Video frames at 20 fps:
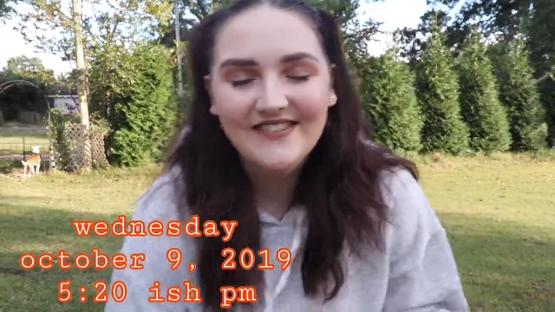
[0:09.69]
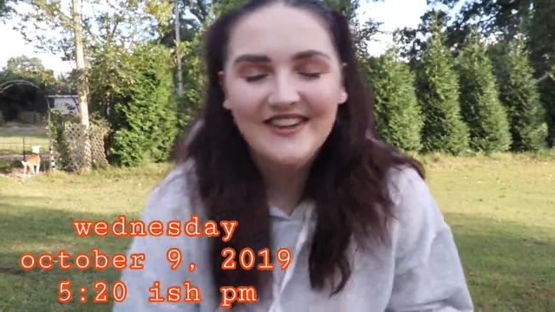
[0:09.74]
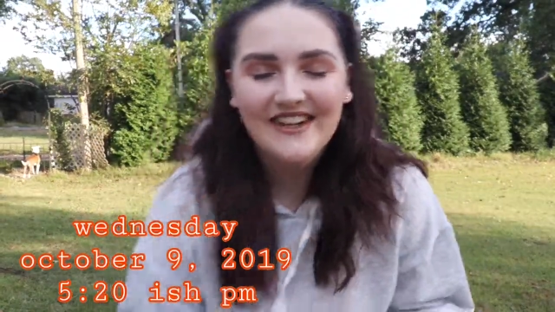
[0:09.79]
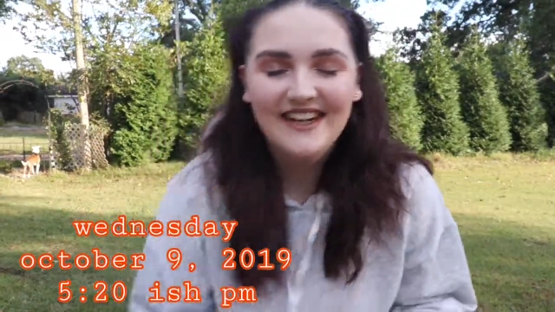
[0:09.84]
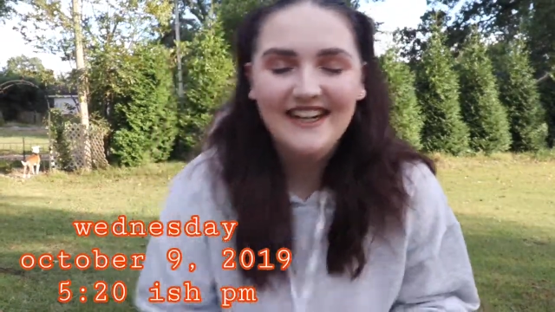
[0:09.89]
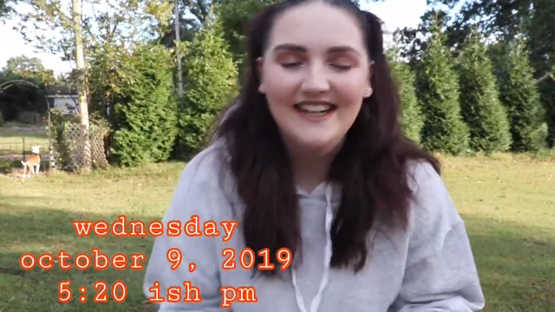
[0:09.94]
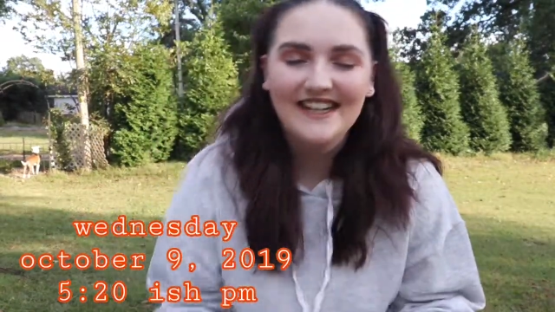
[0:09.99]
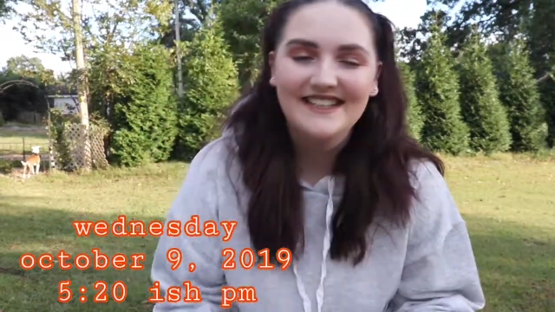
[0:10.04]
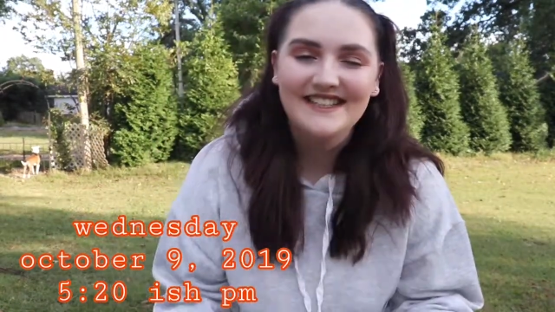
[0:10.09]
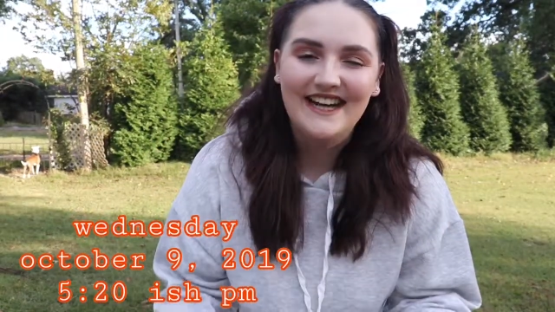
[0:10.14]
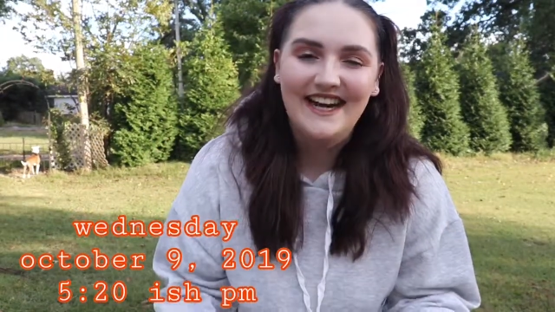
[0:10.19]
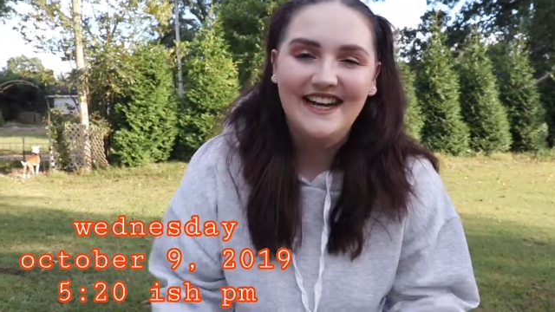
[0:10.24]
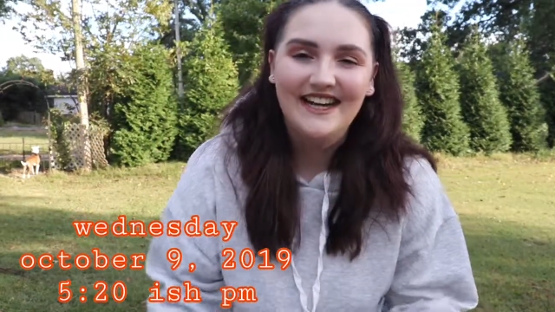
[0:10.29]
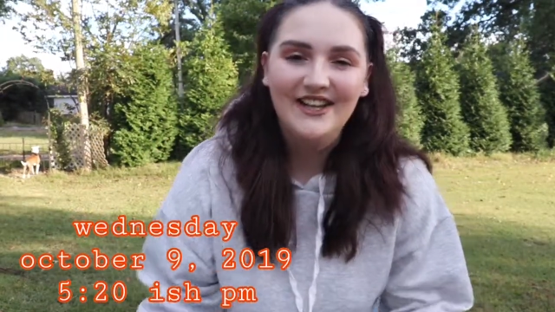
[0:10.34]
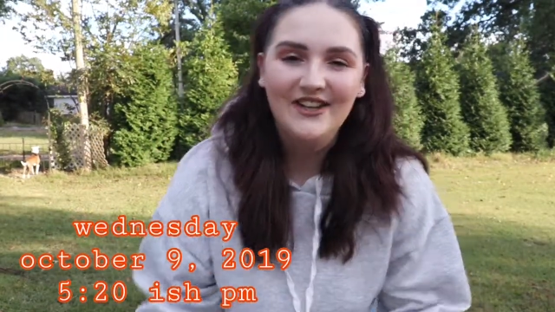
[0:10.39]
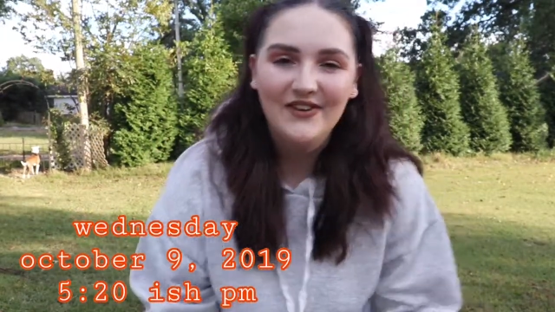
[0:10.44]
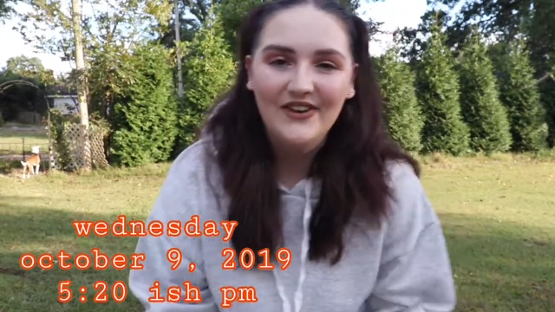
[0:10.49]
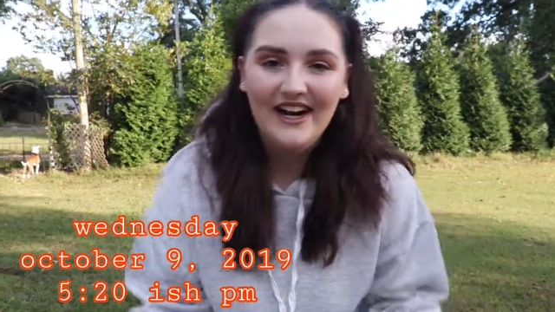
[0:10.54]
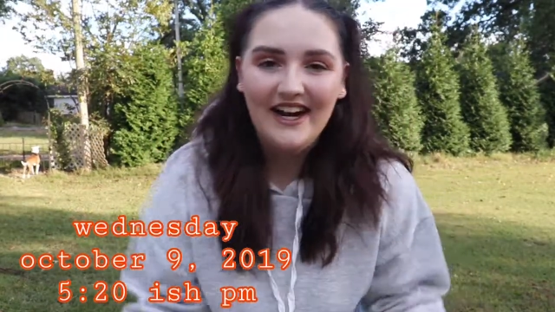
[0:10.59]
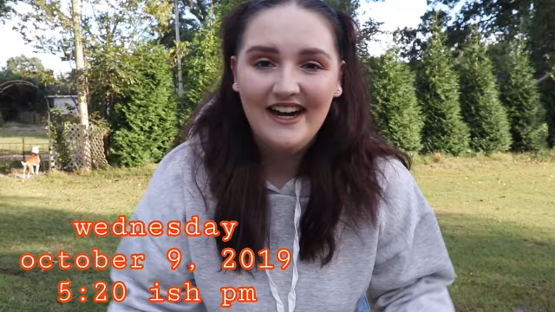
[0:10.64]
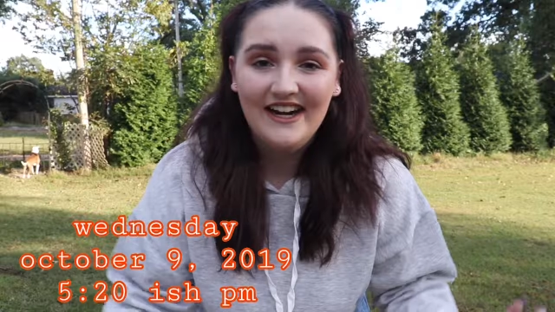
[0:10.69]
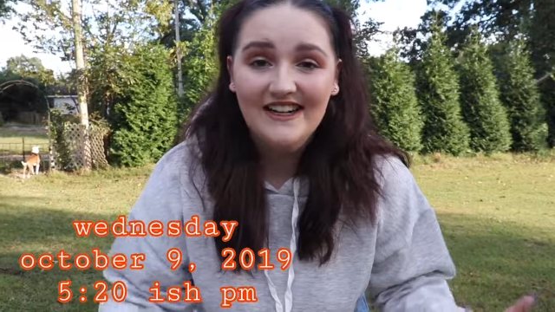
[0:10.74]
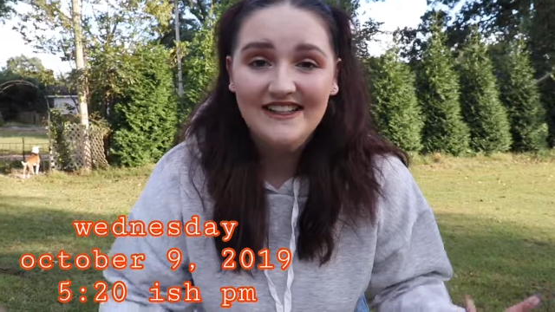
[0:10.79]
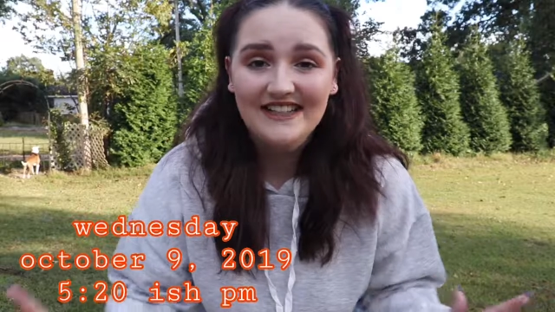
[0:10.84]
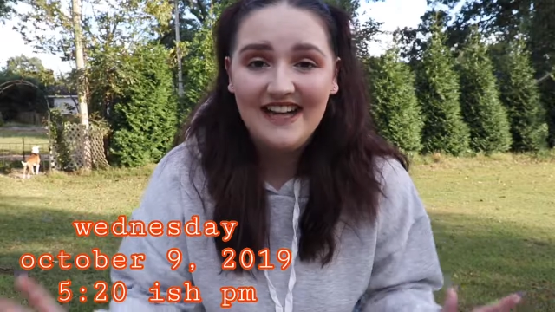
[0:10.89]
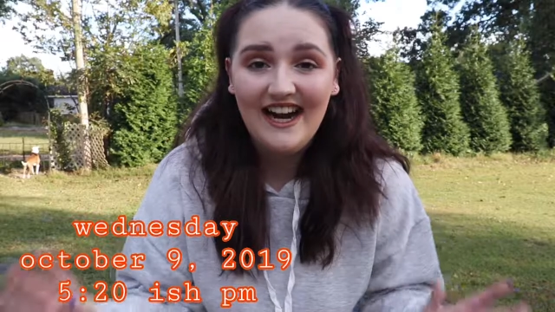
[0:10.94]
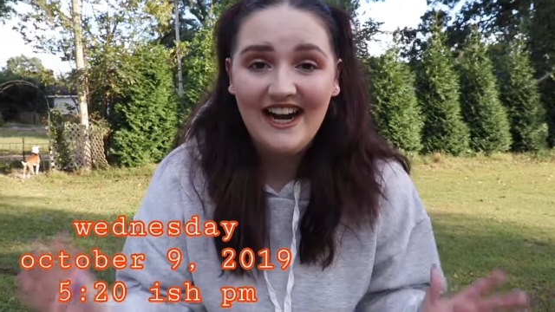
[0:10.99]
very exciting, you guys.